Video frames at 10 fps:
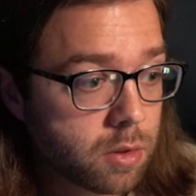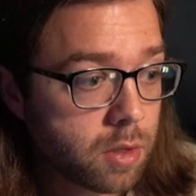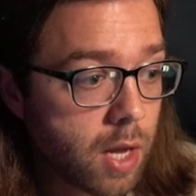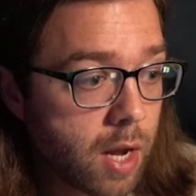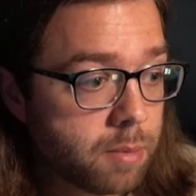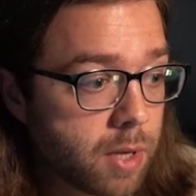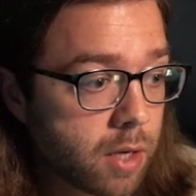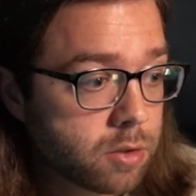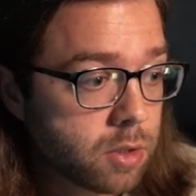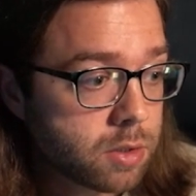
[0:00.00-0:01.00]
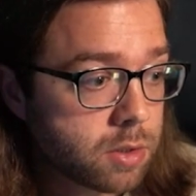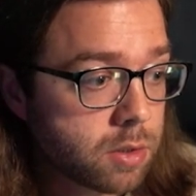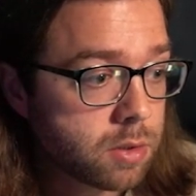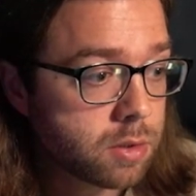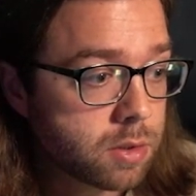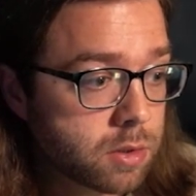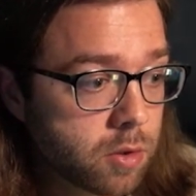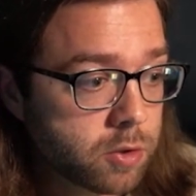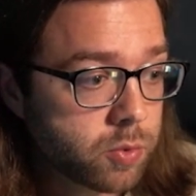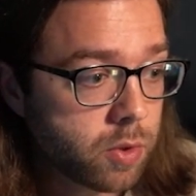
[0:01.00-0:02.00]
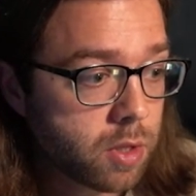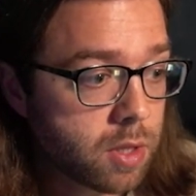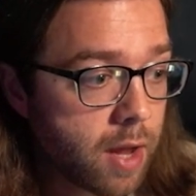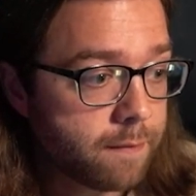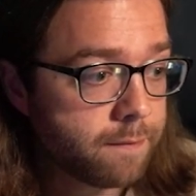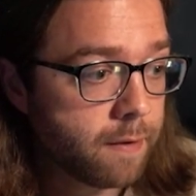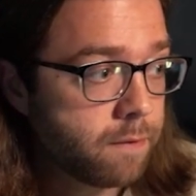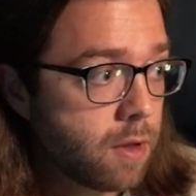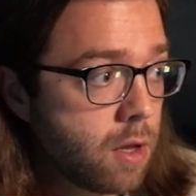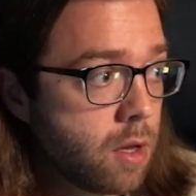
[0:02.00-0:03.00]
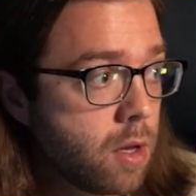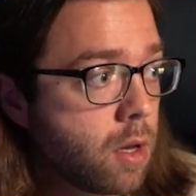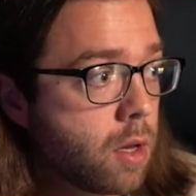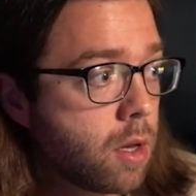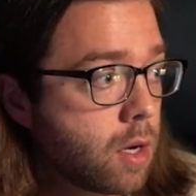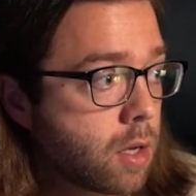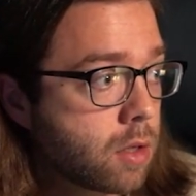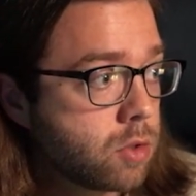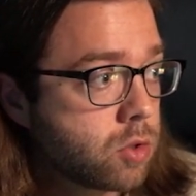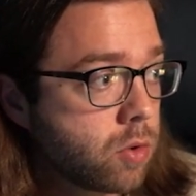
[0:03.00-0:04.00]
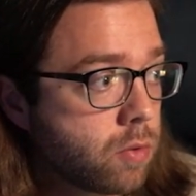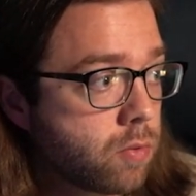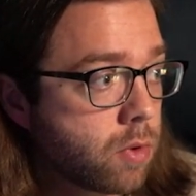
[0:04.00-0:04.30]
IP address starts with a .50, and I can show you really